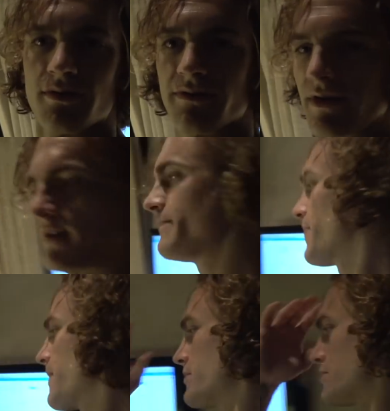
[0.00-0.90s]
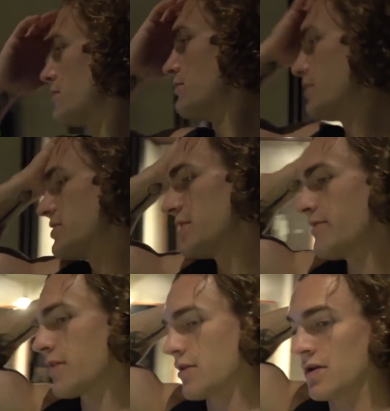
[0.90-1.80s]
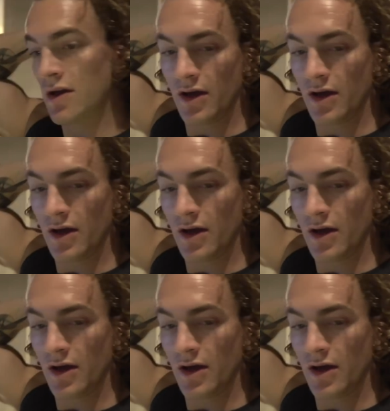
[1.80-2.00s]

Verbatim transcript: up for it, so I'll see if I can